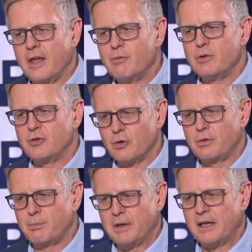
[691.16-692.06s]
think we should
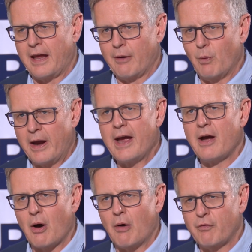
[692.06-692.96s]
be aware
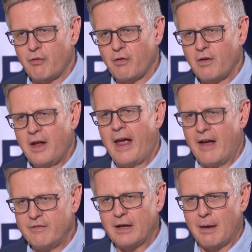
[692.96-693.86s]
of
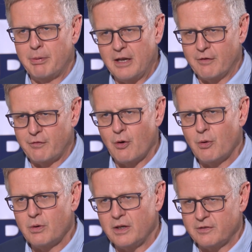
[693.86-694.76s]
having a
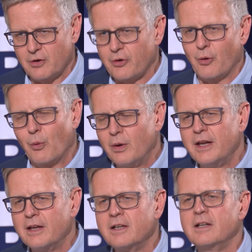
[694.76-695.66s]
PFO is not
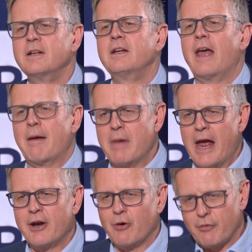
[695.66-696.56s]
only a
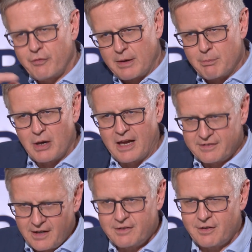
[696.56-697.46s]
matter of
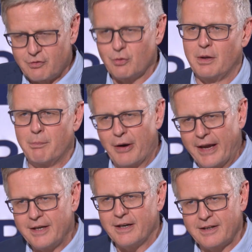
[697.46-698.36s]
embolization to the
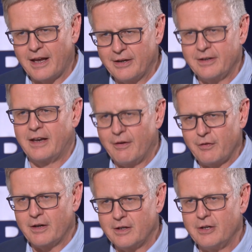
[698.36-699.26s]
brain, it can
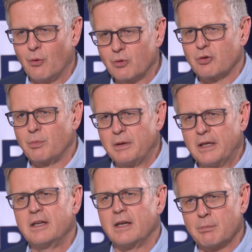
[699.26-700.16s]
definitely also be